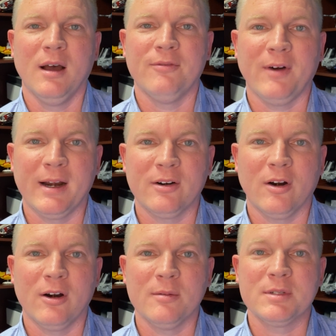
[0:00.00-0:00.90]

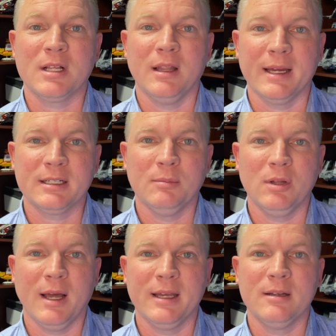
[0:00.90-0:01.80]
firearms,
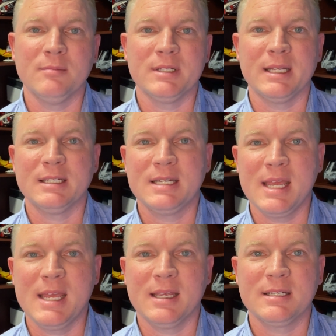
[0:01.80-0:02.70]
collectible items,
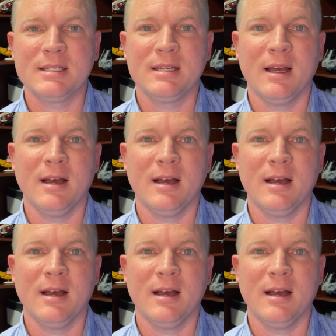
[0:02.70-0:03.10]
antiques,